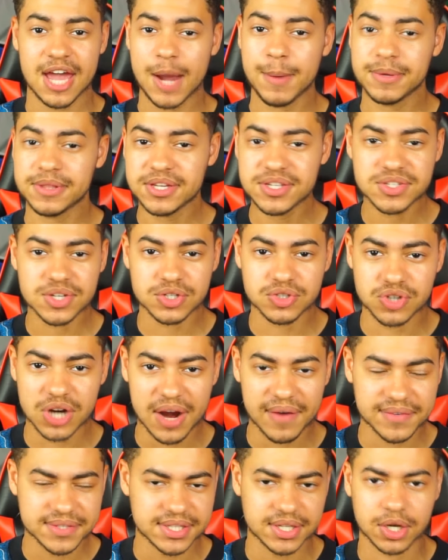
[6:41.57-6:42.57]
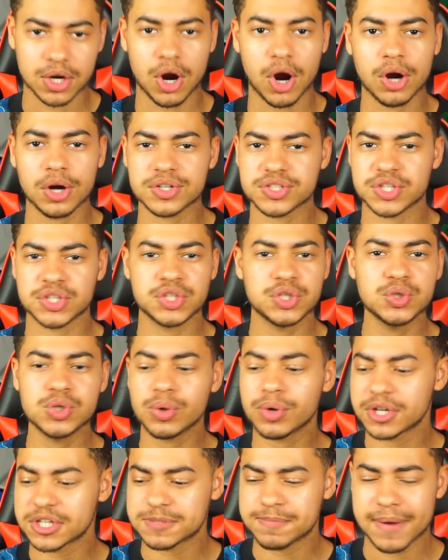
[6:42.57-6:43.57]
I mean, these are drivers and cars you
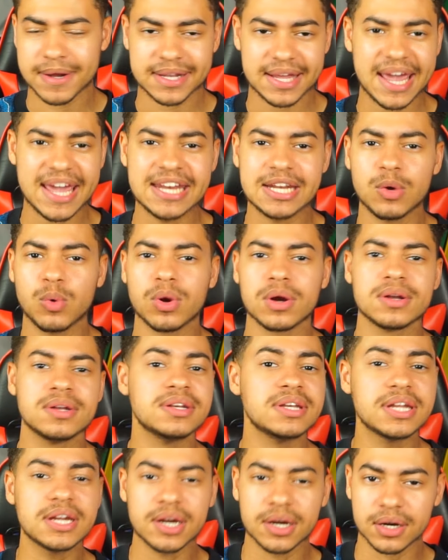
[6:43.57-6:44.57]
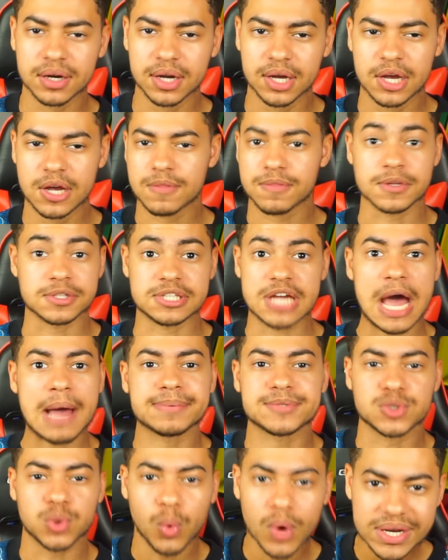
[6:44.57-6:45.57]
don't expect anywhere near the
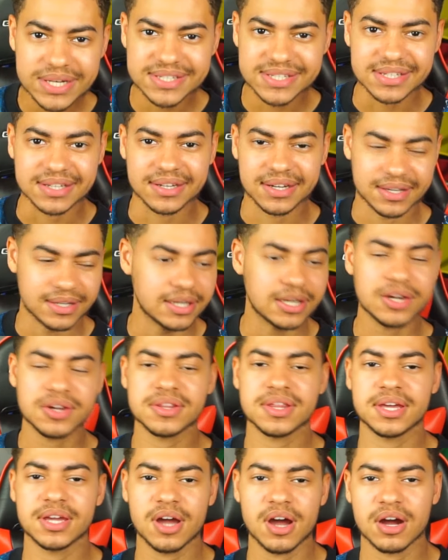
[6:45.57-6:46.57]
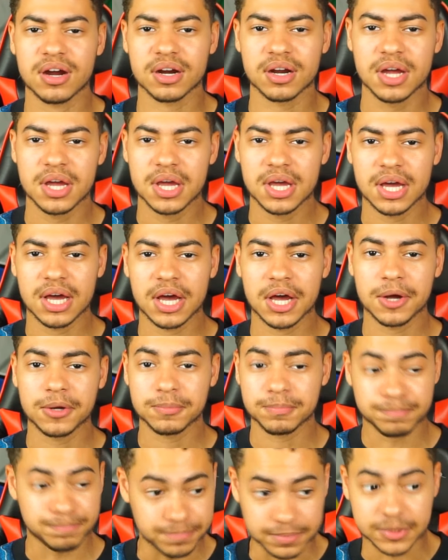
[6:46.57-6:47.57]
top 20, and here they are
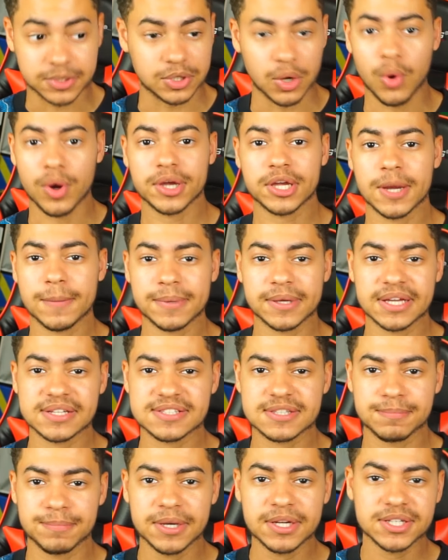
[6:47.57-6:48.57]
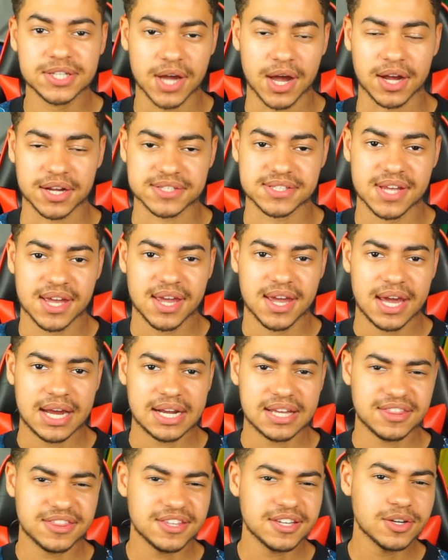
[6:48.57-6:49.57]
going up against the big dogs. And
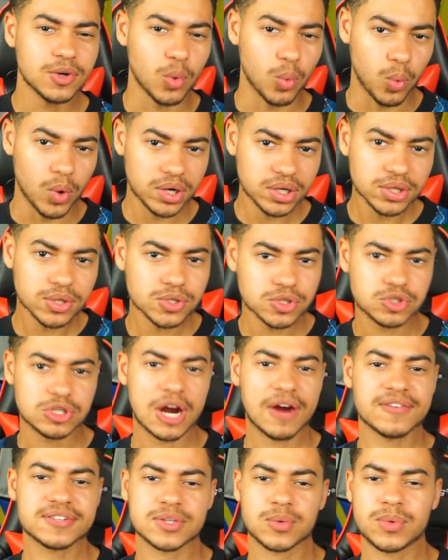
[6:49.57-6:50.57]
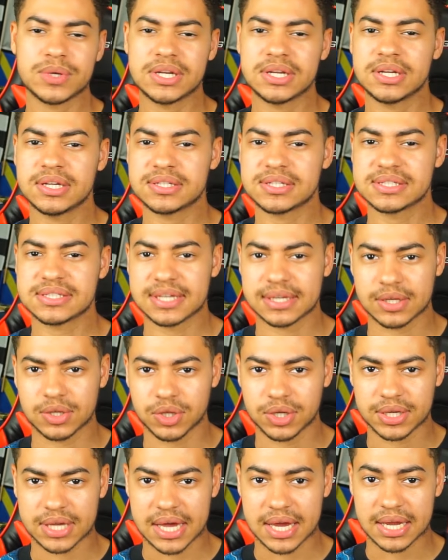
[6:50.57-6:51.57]
I think one of those drivers that we need to take a
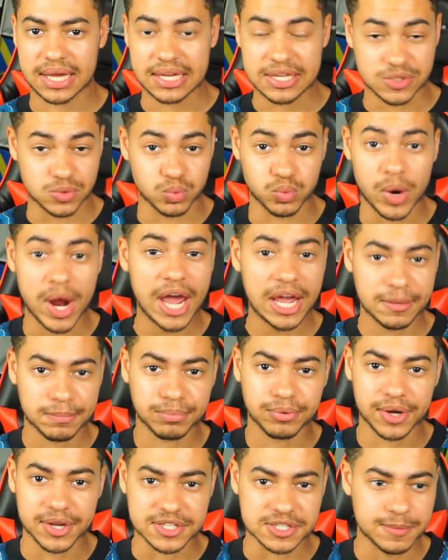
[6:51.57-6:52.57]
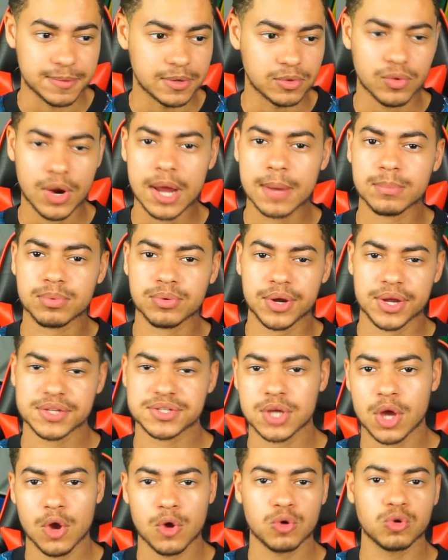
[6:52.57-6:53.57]
look at is Ryan Priest. I mean, Ryan
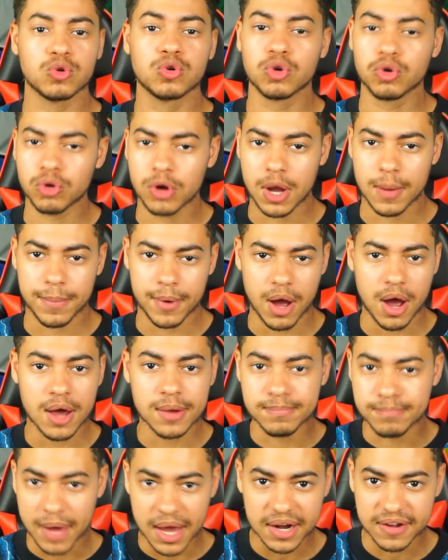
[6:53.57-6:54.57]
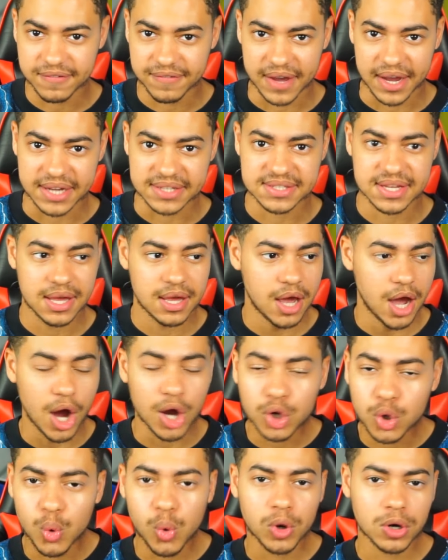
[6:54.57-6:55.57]
Priest grew up on modifieds.
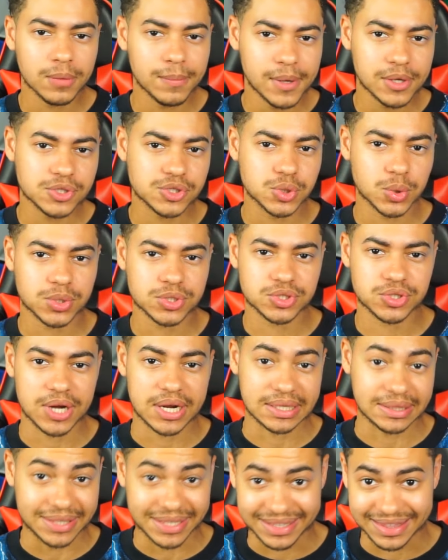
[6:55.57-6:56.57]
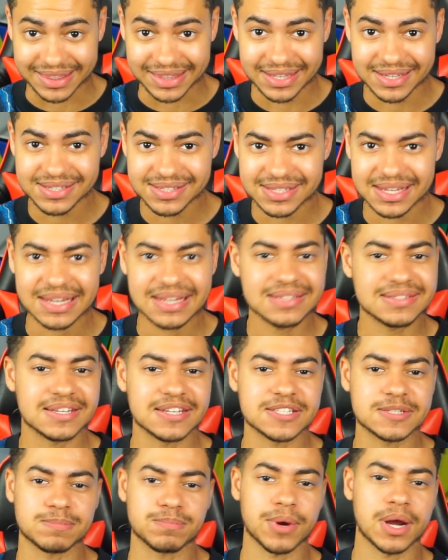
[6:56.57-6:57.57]
A quarter mile short track like this is
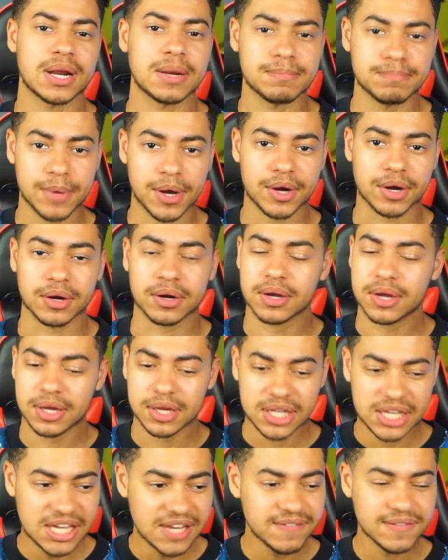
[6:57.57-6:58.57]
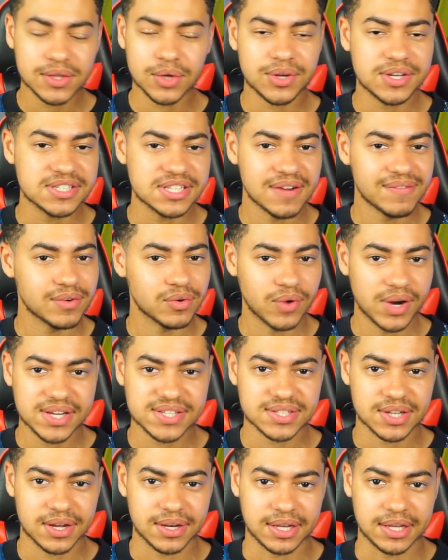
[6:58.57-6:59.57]
his bread and butter. Even though he's never
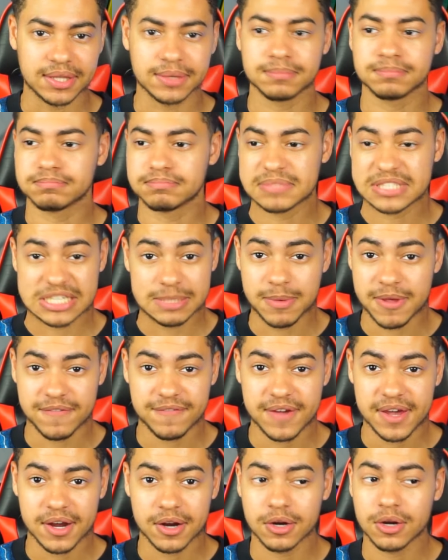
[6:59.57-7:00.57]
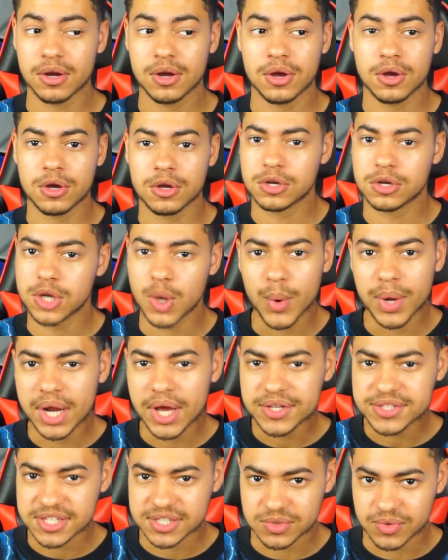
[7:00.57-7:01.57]
raced on it, to be fair, no one
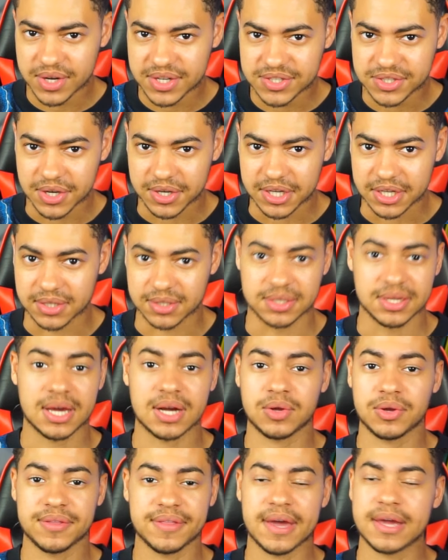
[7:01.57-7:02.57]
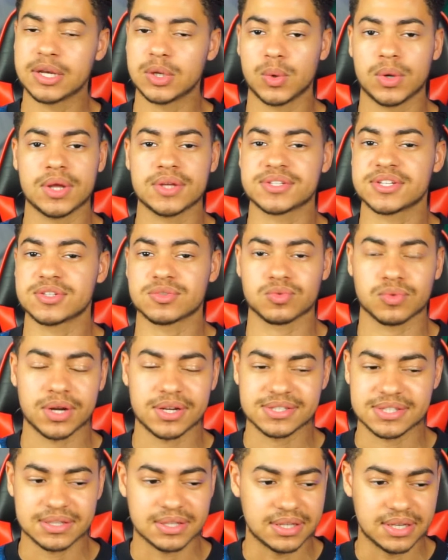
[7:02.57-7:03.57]
else has raced on it. Not only that, no one else has
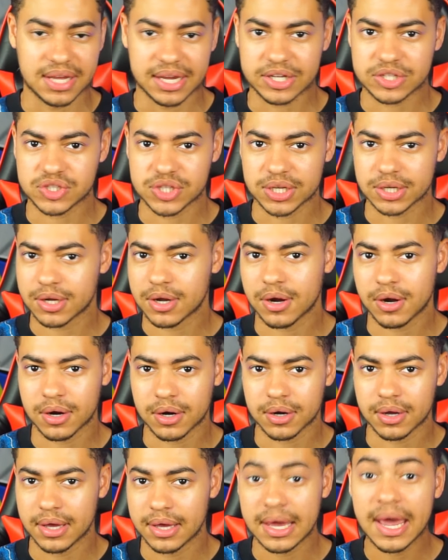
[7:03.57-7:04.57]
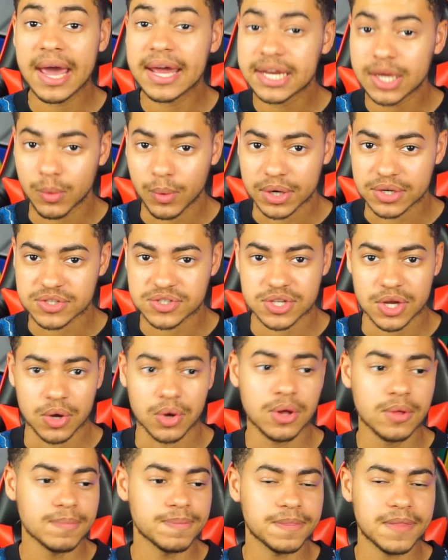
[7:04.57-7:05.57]
raced in the next-gen car anywhere.
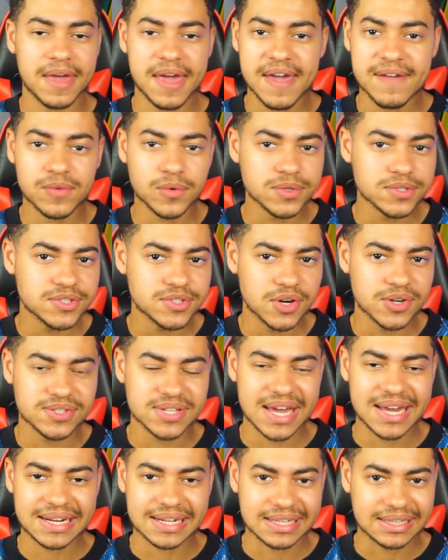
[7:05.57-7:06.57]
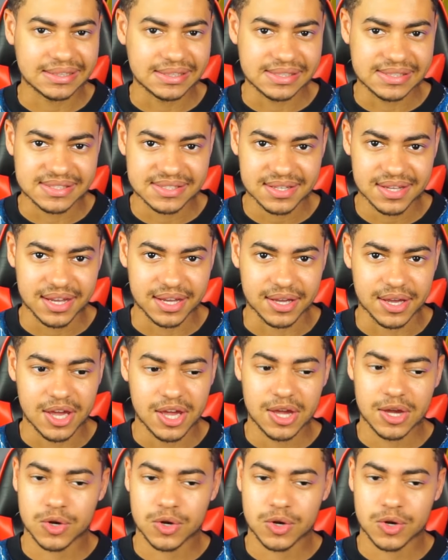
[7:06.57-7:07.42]
So everyone starts at a clean slate.